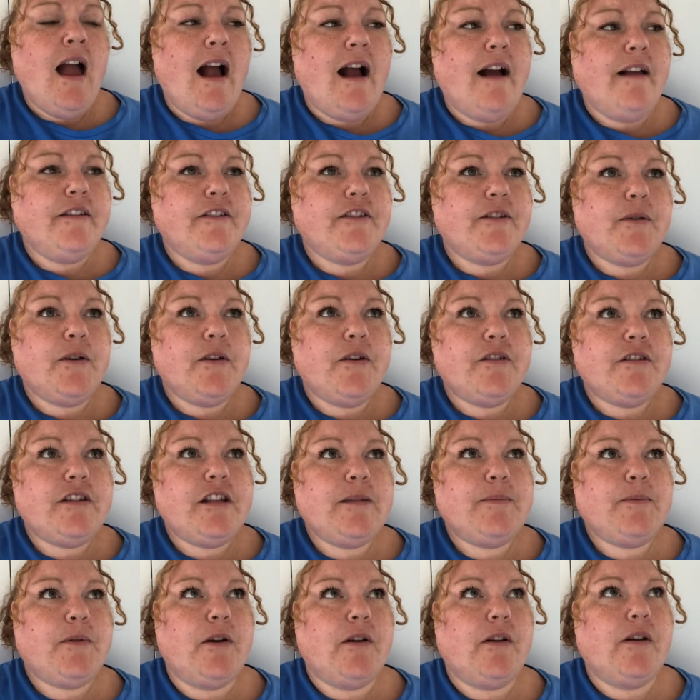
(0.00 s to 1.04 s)
And so I got to
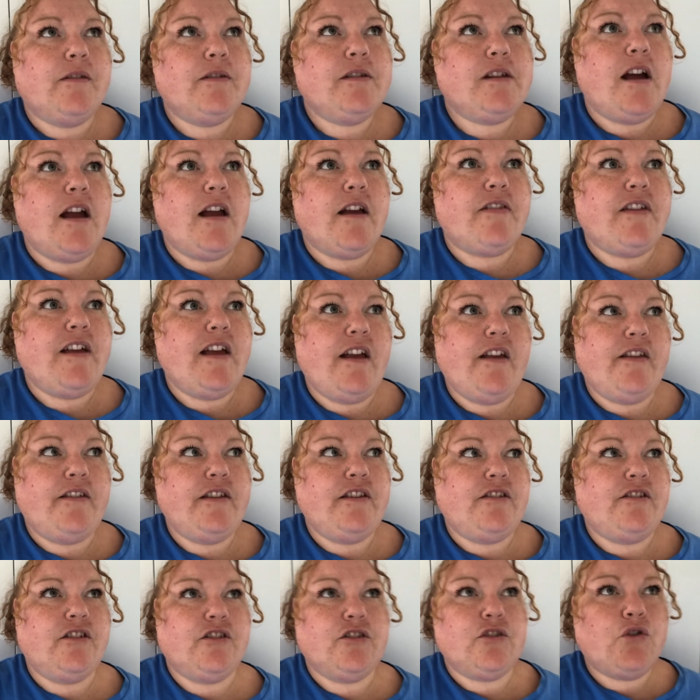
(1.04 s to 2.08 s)
this point and I was like, this
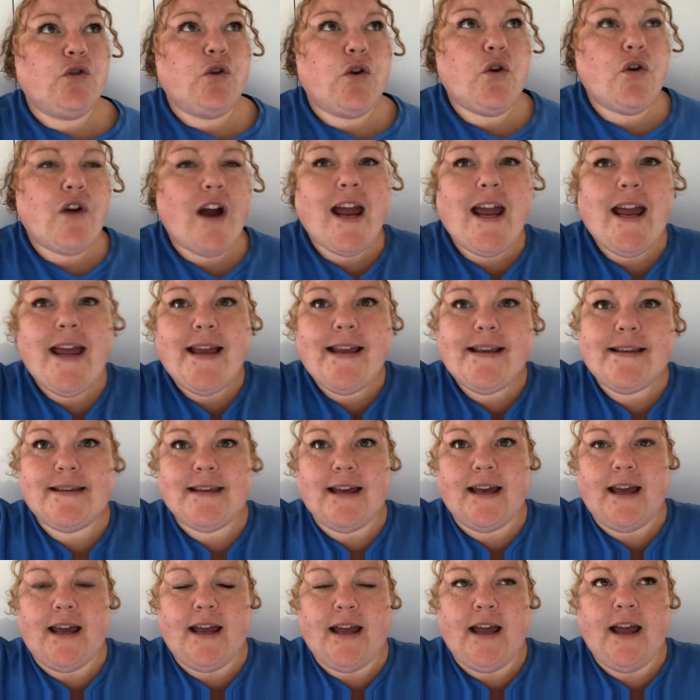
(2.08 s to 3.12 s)
is just
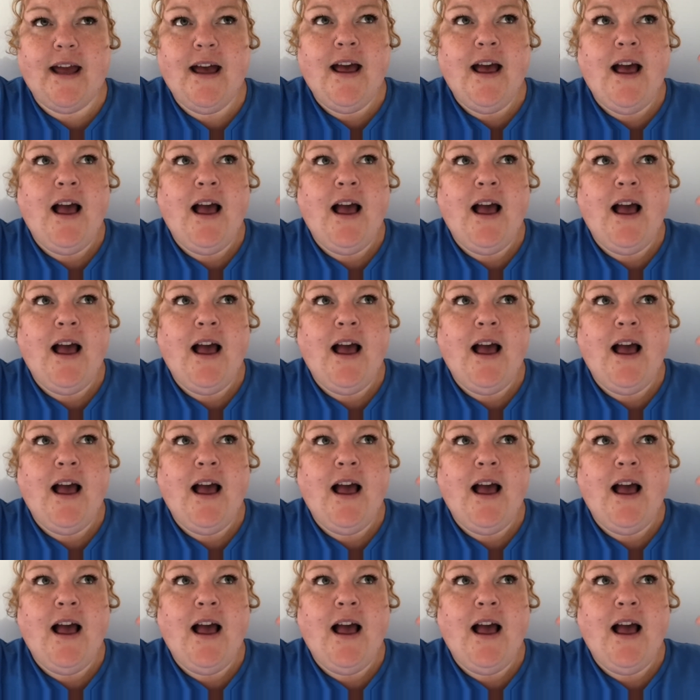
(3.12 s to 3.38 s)
crazy.